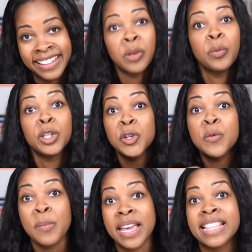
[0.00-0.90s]
And when
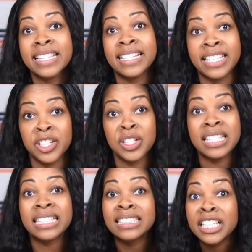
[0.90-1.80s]
you make the decision
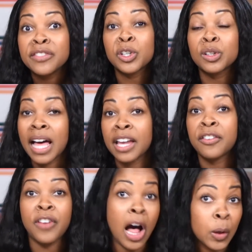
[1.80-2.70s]
to live your life
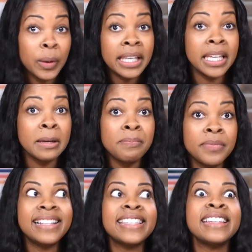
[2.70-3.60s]
following him,
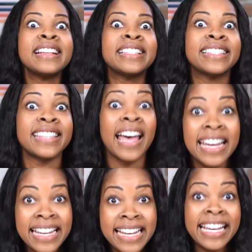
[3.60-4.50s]
it's an
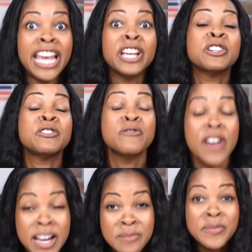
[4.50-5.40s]
exciting,
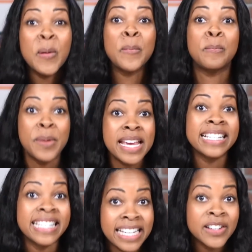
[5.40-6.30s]
incredible,
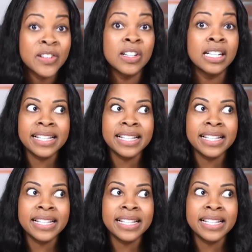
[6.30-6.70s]
big deal.